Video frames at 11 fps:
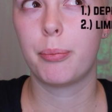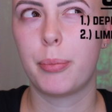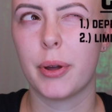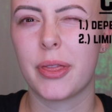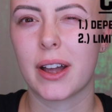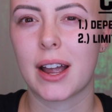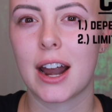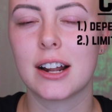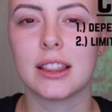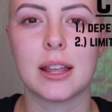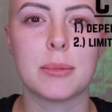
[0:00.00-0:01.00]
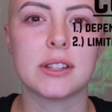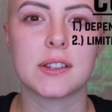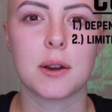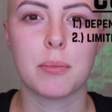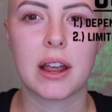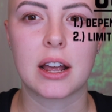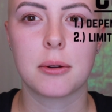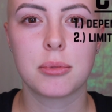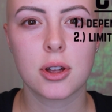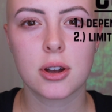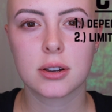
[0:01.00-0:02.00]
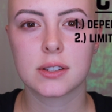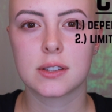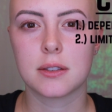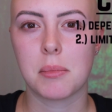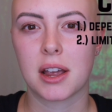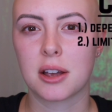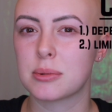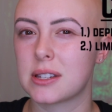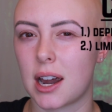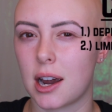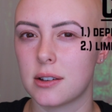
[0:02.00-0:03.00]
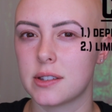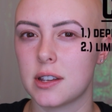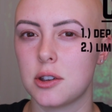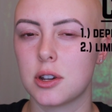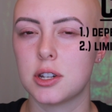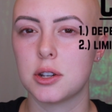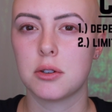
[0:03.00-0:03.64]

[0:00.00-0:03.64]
but that kind of limits your makeup looks, the makeup styles that you could do.